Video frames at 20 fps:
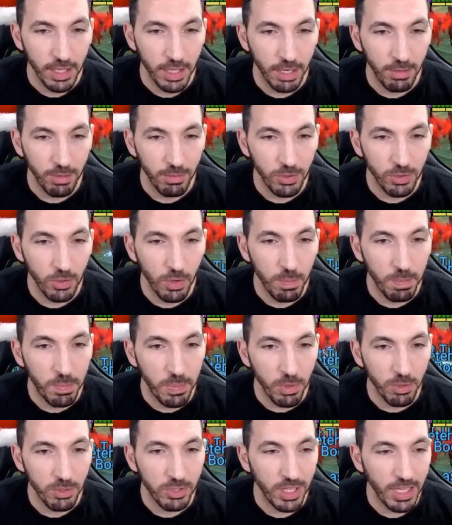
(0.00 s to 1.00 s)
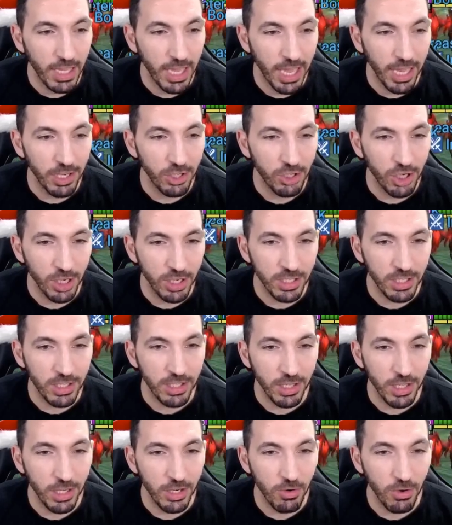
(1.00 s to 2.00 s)
Then we'll do a boost again,
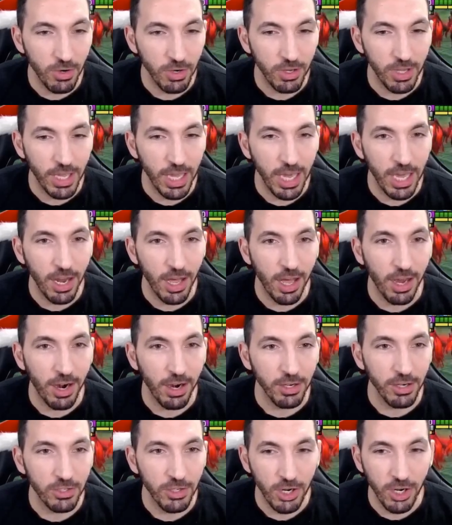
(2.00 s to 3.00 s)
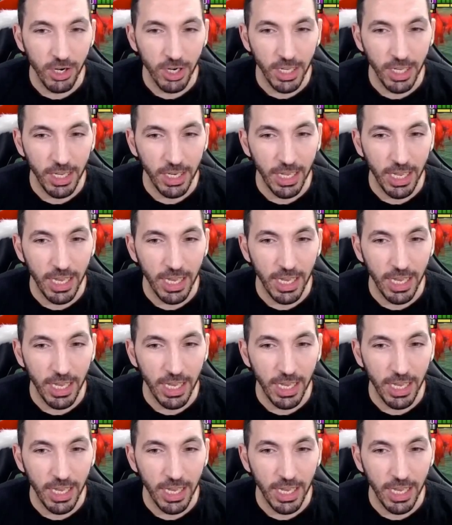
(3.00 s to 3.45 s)
just in order to get our turn in.